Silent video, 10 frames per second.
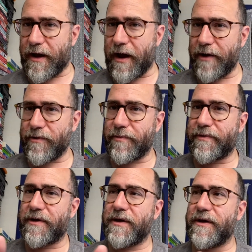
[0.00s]
I will
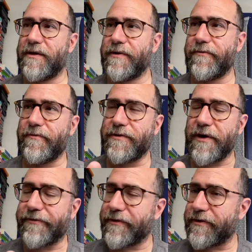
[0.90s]
be
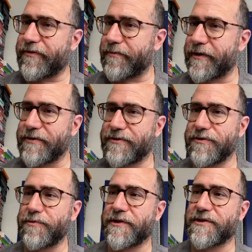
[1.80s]
definitely filming in
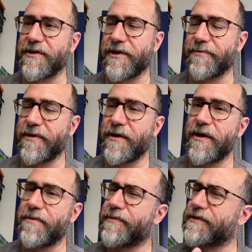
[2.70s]
2 weeks' time,
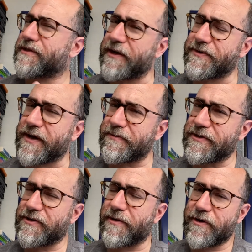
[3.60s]
but sometimes
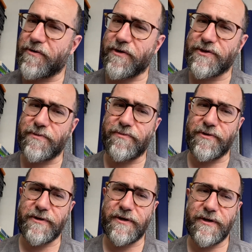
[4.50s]
you come across a
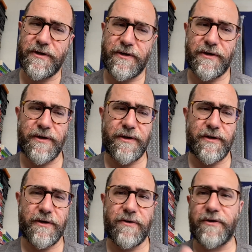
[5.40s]
book,
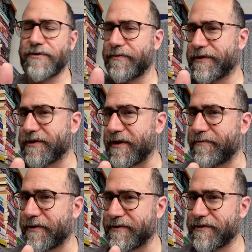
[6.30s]
or 2 weeks' time
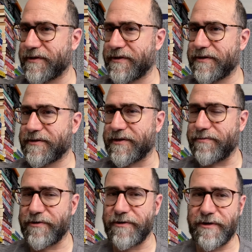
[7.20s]
because it's the
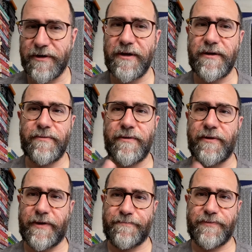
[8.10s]
Booker.
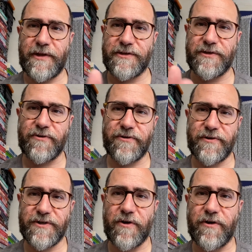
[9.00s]
Anyway, that's
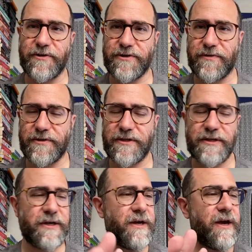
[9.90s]
on August 1st.
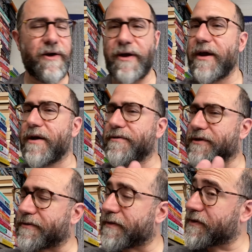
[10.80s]
Anyway,
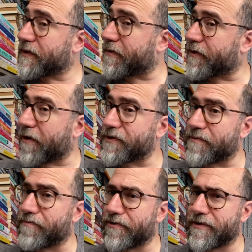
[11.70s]
sometimes you come across a
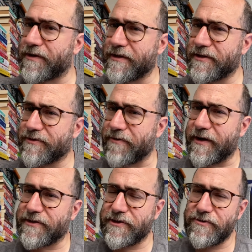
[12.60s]
book that
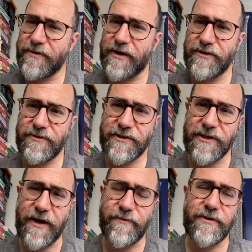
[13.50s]
strikes you and you just
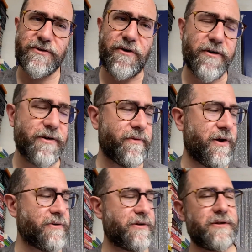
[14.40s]
have to talk
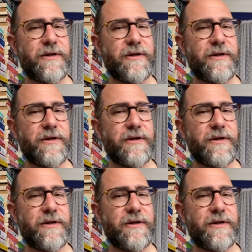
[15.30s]
about it.